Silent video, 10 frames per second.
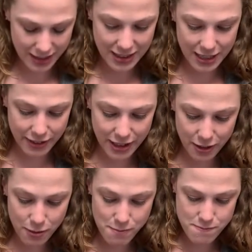There we
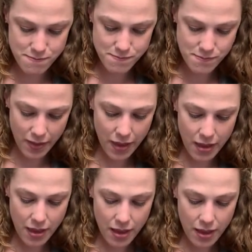go.
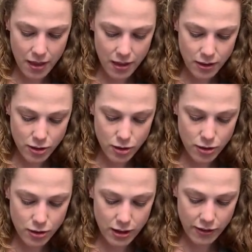Two
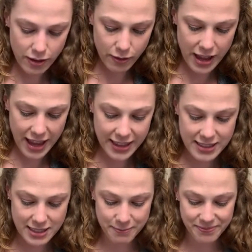different
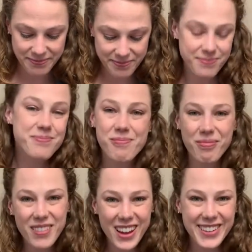ways
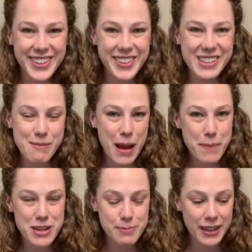to do your paper
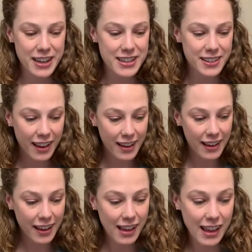spinners.
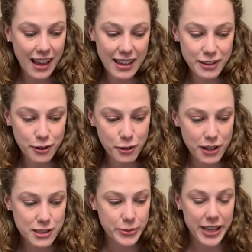And of
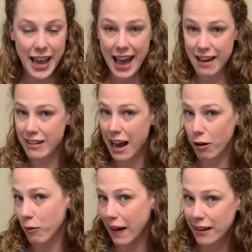course we have our
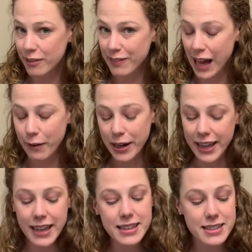wildflower
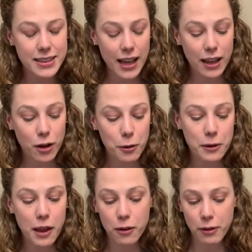kits that go
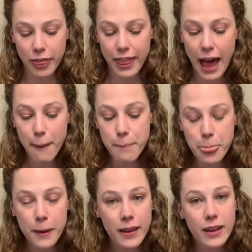along with that.
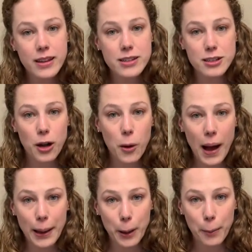So I
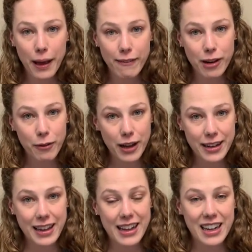hope everyone
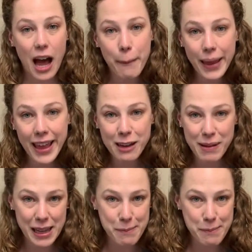can come in, pick up